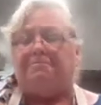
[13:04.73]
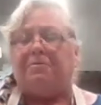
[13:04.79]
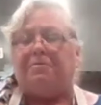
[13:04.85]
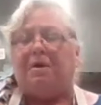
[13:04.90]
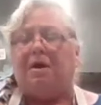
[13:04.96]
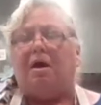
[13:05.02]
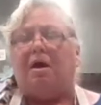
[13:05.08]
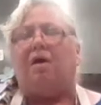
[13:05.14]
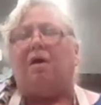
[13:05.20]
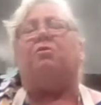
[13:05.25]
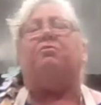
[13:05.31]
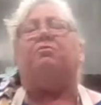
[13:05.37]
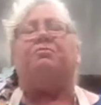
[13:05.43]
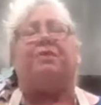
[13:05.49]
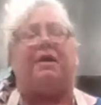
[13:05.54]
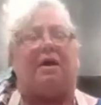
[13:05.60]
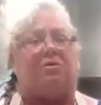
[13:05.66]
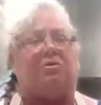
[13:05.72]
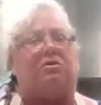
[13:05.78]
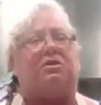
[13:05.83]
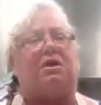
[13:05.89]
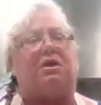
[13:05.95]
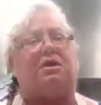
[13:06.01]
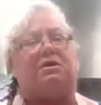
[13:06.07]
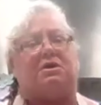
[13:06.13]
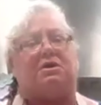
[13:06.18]
Okay. Oh,
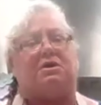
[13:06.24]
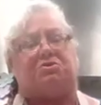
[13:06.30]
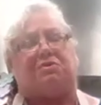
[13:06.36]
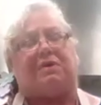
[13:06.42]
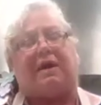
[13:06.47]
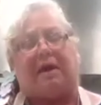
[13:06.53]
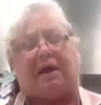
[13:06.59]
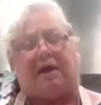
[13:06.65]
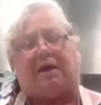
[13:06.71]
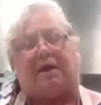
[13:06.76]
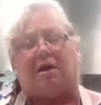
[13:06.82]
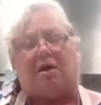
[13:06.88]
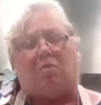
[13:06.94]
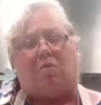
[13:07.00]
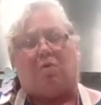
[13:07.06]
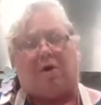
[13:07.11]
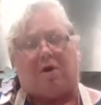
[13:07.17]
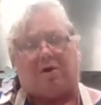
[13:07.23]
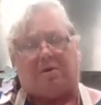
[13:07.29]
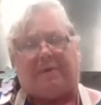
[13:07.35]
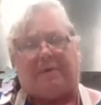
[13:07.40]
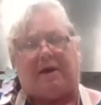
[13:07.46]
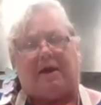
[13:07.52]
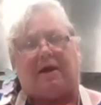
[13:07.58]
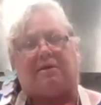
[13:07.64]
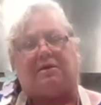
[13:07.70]
the other thing that you cannot
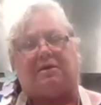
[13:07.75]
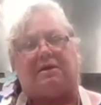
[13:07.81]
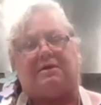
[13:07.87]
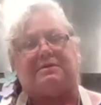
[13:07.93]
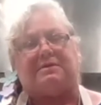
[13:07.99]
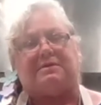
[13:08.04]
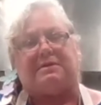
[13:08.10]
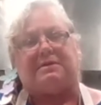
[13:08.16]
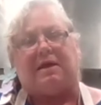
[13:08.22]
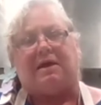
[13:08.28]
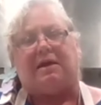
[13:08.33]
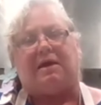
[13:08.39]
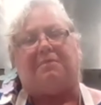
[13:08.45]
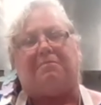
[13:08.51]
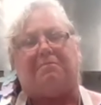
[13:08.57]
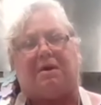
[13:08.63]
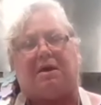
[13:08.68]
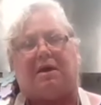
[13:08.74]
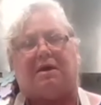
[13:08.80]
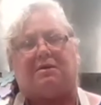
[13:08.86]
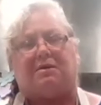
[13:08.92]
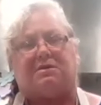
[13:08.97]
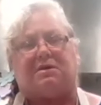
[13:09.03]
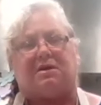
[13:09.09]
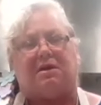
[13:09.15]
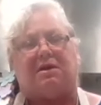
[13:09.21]
water bath is any
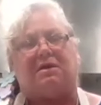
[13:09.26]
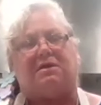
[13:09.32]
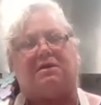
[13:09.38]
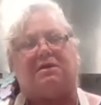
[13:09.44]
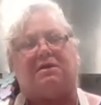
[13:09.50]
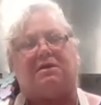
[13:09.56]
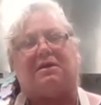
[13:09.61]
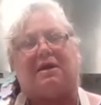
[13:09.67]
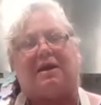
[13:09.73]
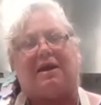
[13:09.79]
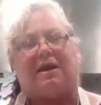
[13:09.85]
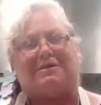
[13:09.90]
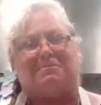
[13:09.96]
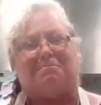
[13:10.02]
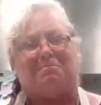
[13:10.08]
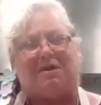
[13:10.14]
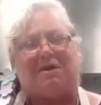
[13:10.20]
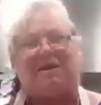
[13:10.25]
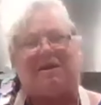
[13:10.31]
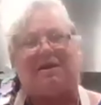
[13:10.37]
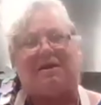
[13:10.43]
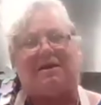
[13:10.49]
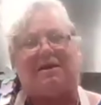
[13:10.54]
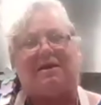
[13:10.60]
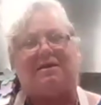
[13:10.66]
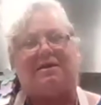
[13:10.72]
meat. Anything that has
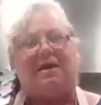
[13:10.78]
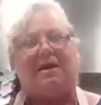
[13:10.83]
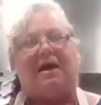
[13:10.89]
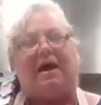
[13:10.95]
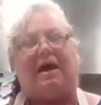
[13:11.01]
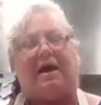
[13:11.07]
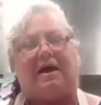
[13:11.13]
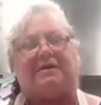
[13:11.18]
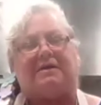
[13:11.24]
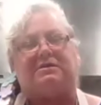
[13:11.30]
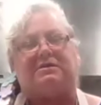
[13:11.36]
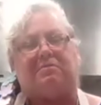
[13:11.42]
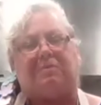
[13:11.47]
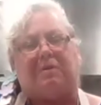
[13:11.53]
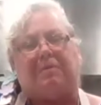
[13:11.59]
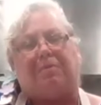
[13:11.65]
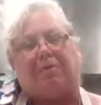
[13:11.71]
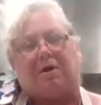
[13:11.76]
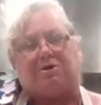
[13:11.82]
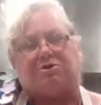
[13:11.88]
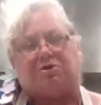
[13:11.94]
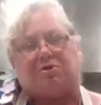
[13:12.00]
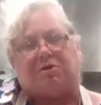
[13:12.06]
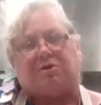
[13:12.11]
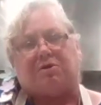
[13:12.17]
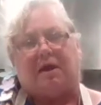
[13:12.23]
meat in it has to be
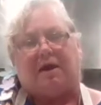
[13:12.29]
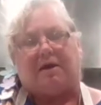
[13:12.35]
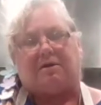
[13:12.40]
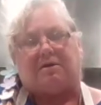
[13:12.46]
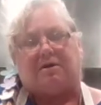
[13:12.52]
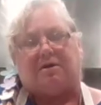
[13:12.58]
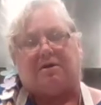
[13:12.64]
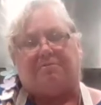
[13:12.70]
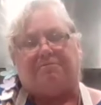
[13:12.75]
pressure canned.